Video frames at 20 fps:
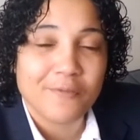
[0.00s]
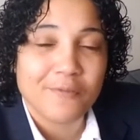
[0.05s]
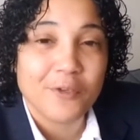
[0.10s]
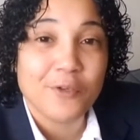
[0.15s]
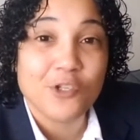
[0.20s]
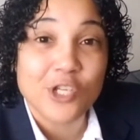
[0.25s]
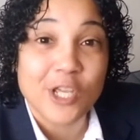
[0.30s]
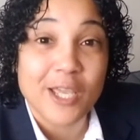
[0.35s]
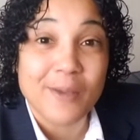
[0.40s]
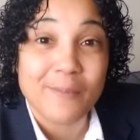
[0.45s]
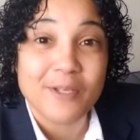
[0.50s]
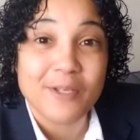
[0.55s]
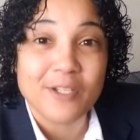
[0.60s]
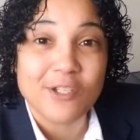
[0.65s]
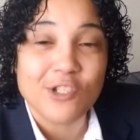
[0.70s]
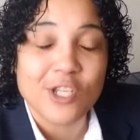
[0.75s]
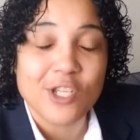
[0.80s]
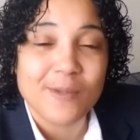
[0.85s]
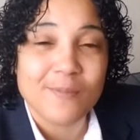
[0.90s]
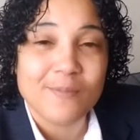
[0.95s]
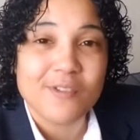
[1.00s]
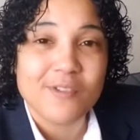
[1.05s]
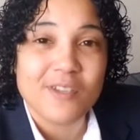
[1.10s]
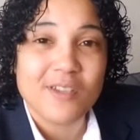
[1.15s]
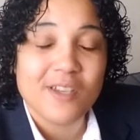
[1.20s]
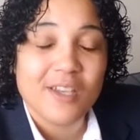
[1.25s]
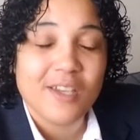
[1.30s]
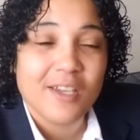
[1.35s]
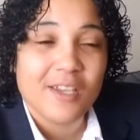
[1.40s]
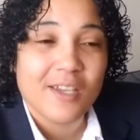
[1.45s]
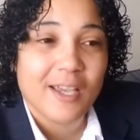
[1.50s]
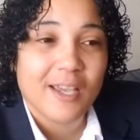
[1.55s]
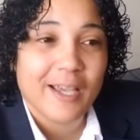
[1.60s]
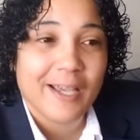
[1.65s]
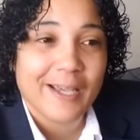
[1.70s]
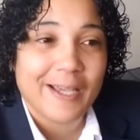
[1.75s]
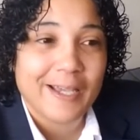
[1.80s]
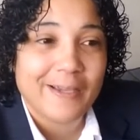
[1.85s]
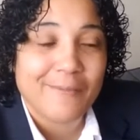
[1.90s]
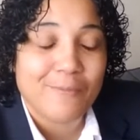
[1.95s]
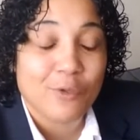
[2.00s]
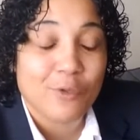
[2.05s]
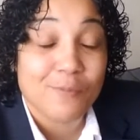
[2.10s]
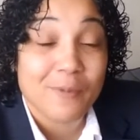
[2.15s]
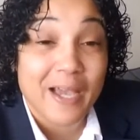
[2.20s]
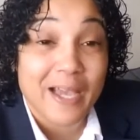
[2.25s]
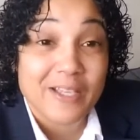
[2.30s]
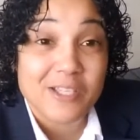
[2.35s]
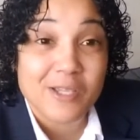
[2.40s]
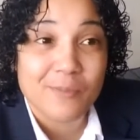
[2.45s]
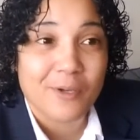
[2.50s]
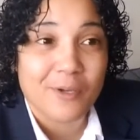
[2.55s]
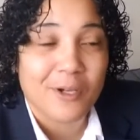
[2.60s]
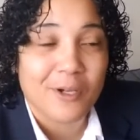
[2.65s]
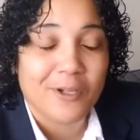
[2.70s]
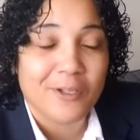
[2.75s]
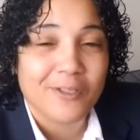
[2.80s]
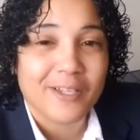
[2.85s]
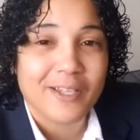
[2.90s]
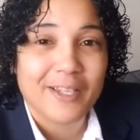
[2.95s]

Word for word: a few championships um, with basketball.